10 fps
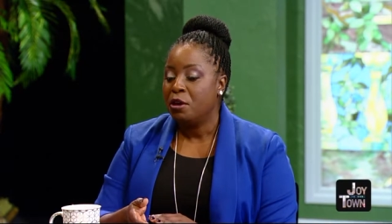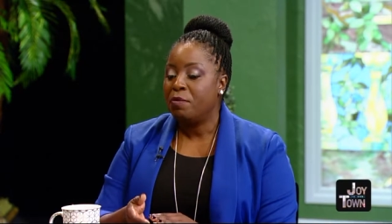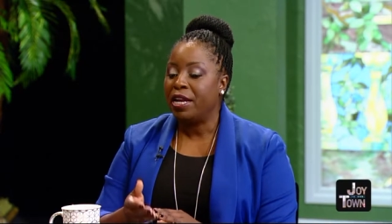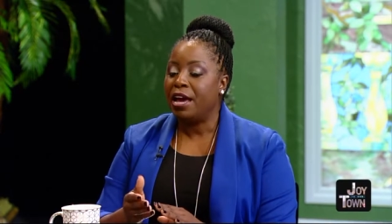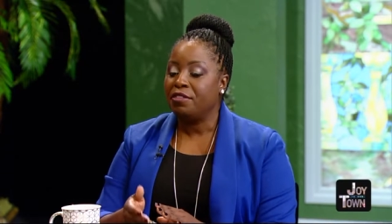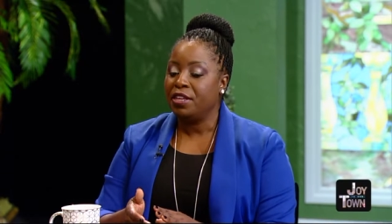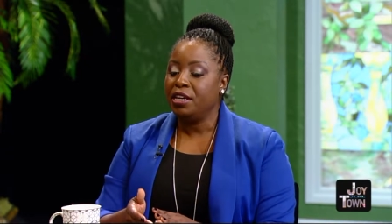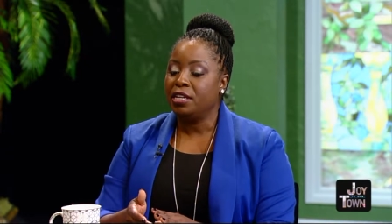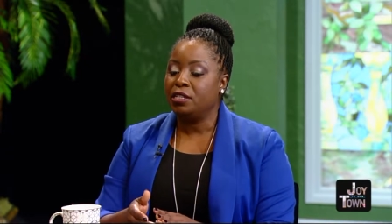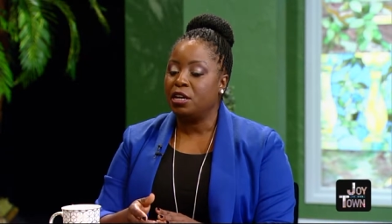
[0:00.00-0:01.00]
But I
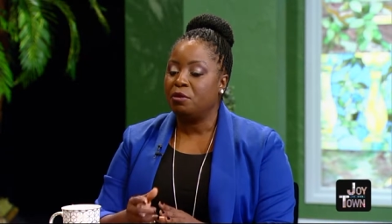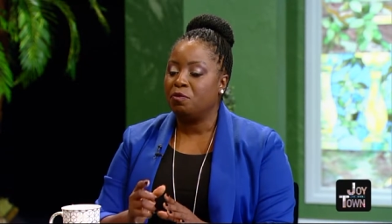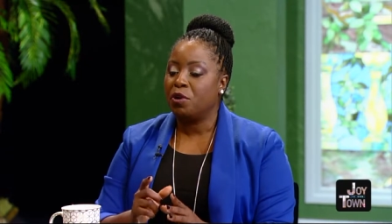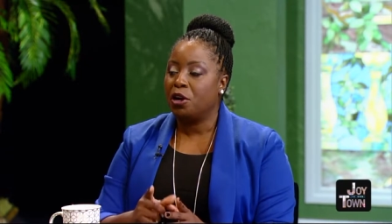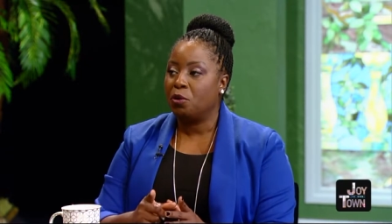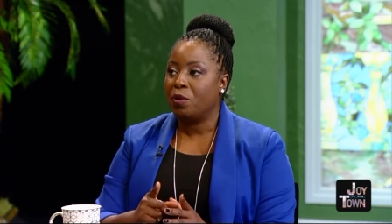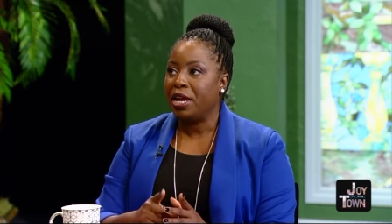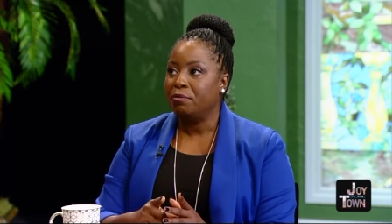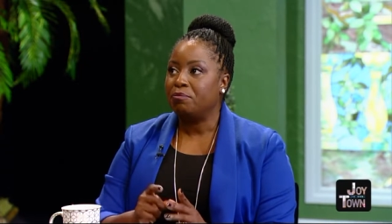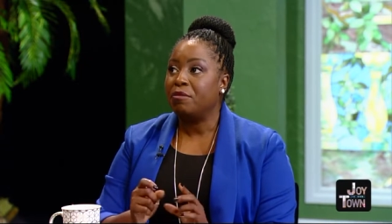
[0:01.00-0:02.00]
think it's a, a
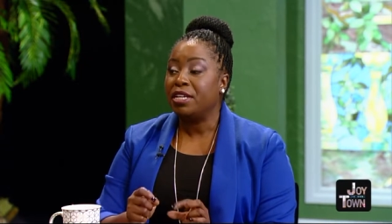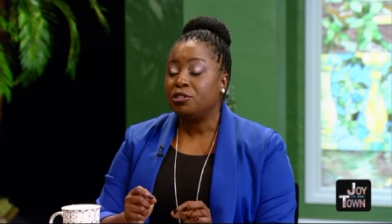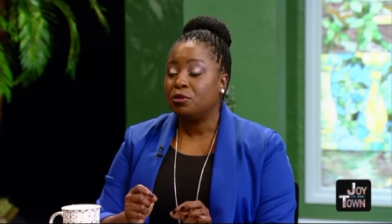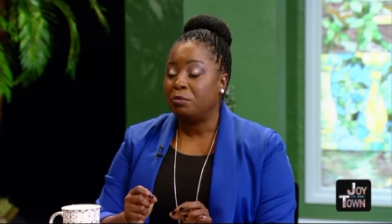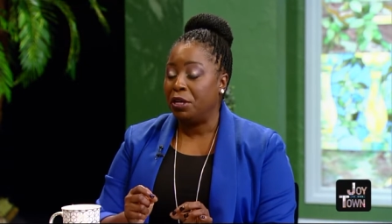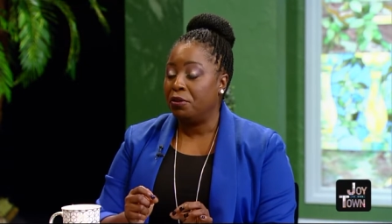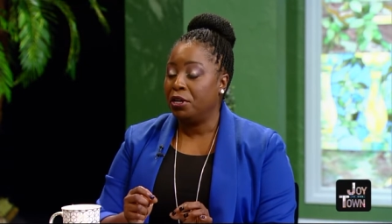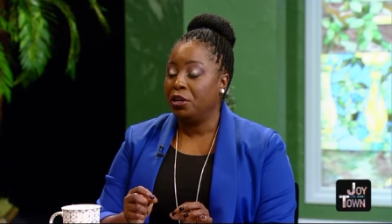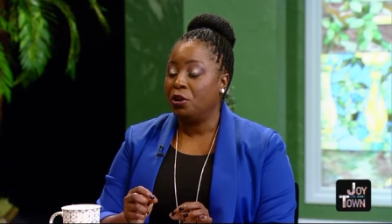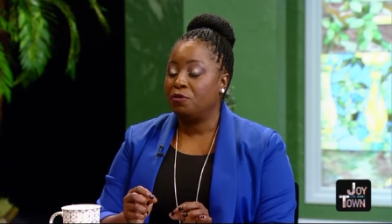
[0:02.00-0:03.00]
great mental
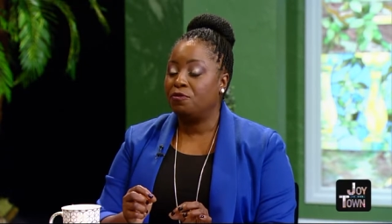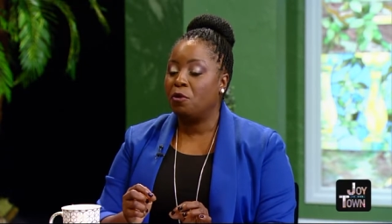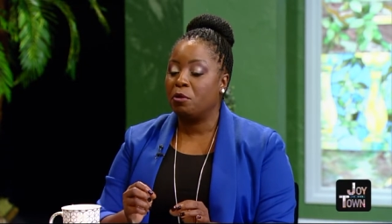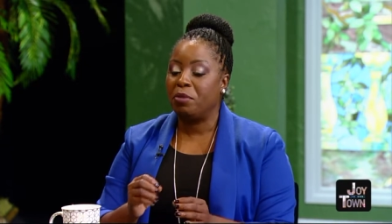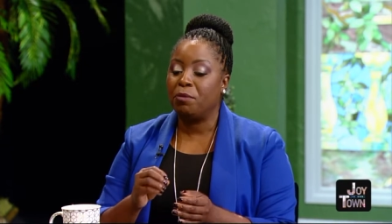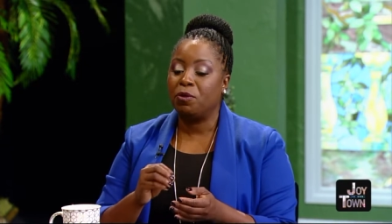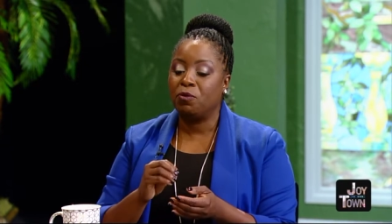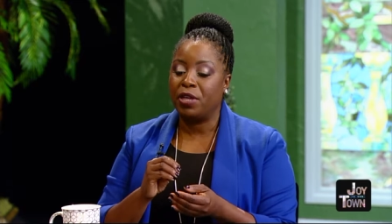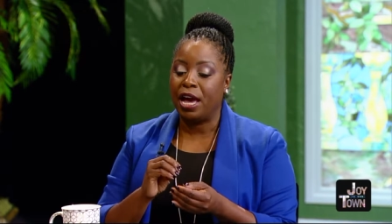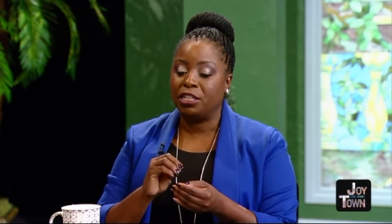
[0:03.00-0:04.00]
barrier for people
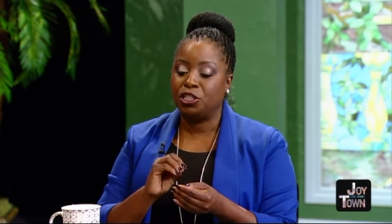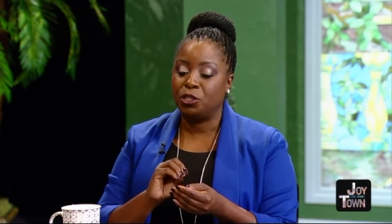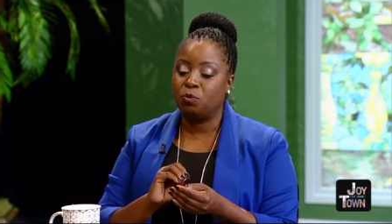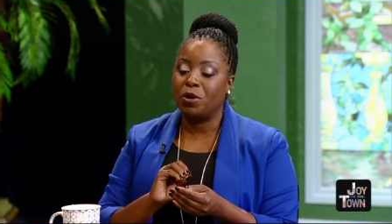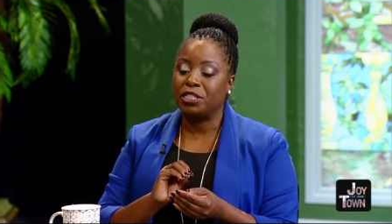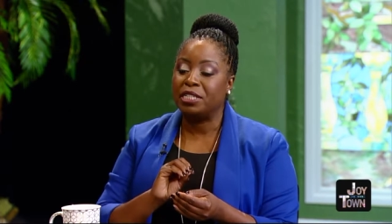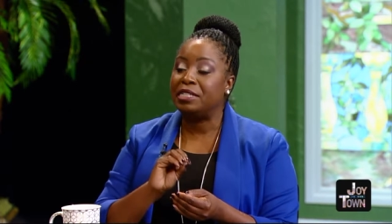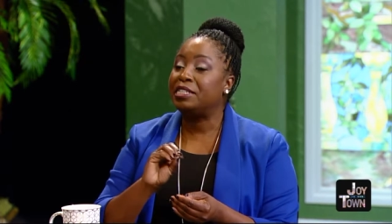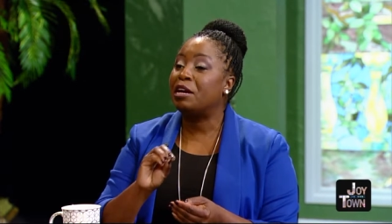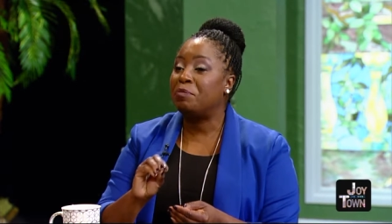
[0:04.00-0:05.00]
that just want to
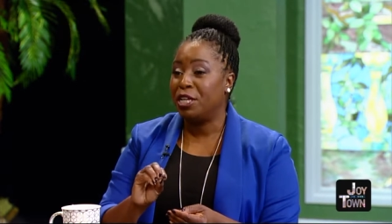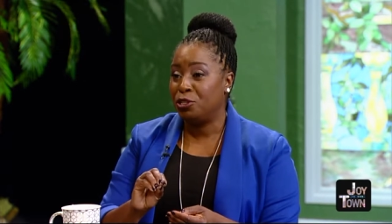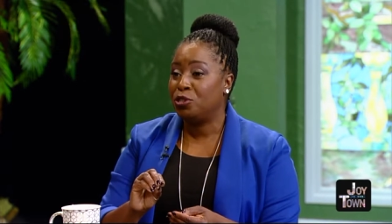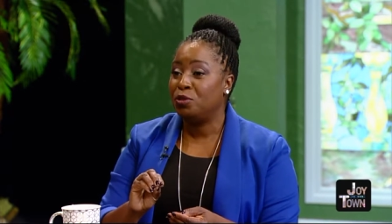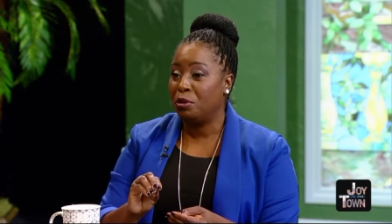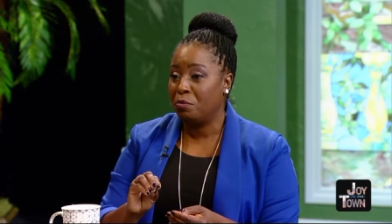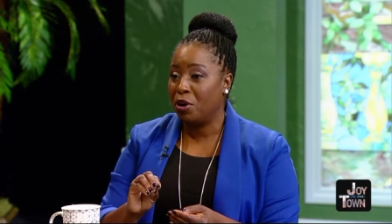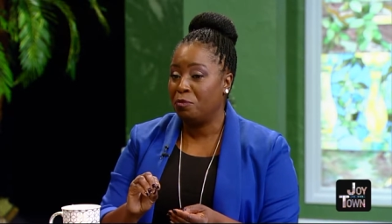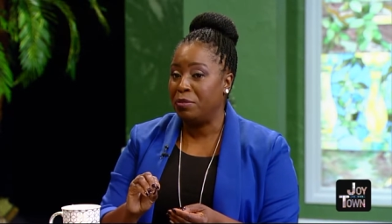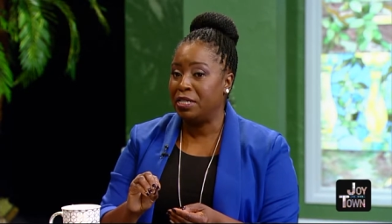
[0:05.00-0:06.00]
step into their
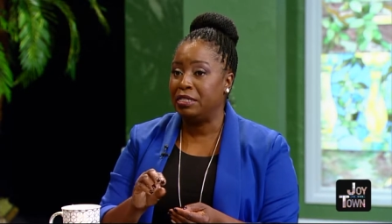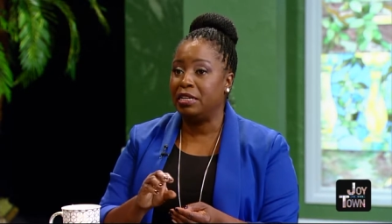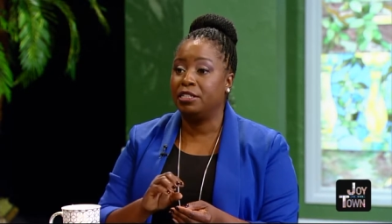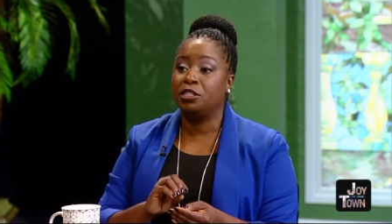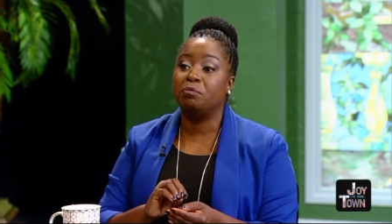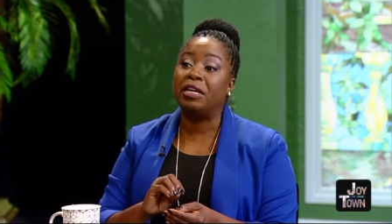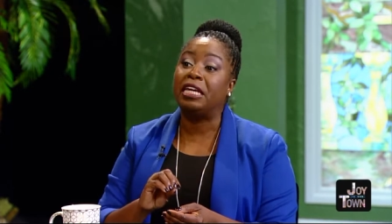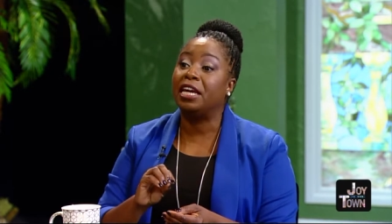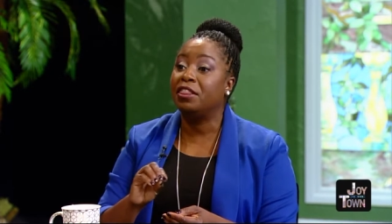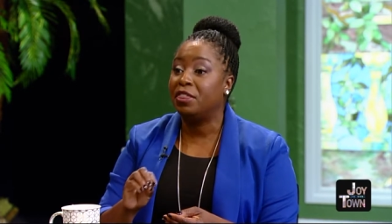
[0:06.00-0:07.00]
purpose and to
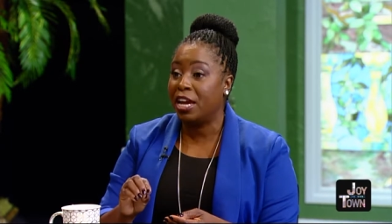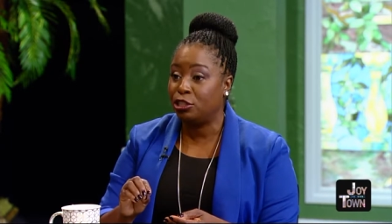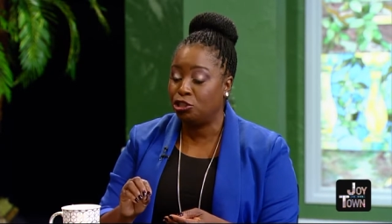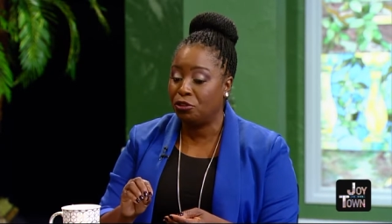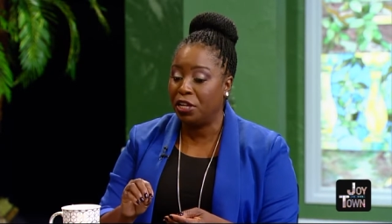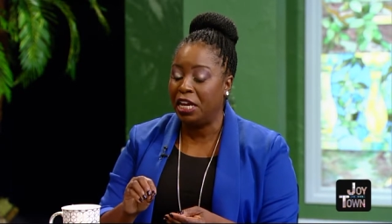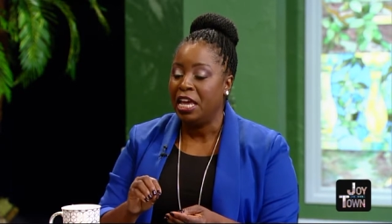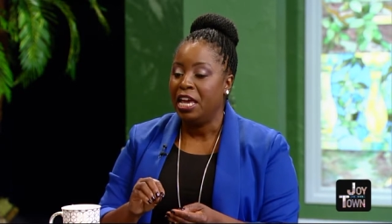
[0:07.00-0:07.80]
begin that journey.